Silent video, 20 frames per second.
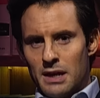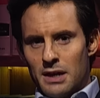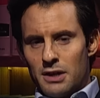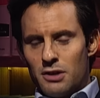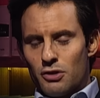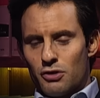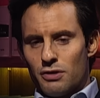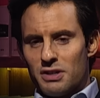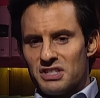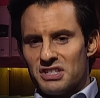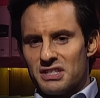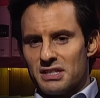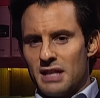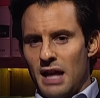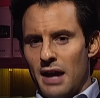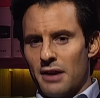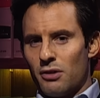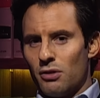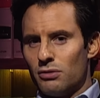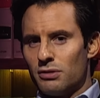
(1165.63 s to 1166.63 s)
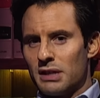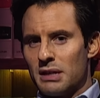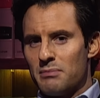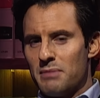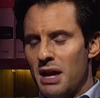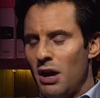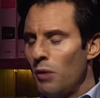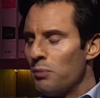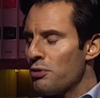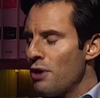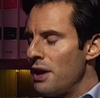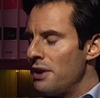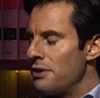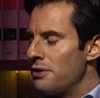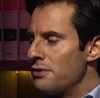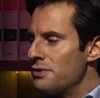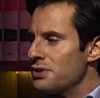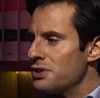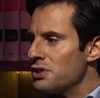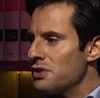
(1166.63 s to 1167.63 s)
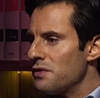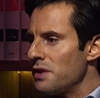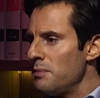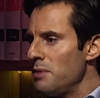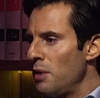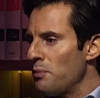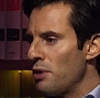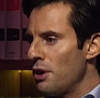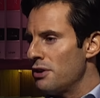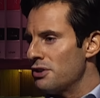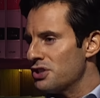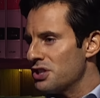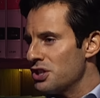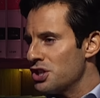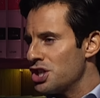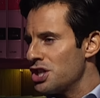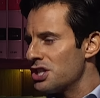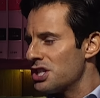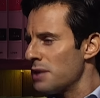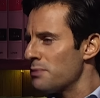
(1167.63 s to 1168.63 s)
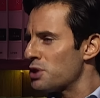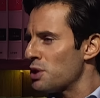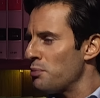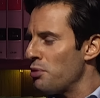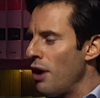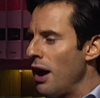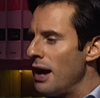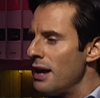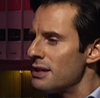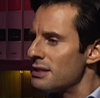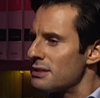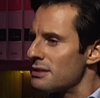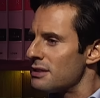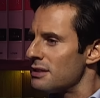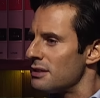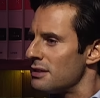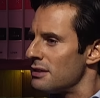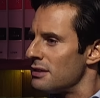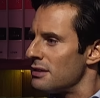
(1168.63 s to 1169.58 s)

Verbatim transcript: You know, Chris, it's not only male predators, it's female predators. Did she seem surprised?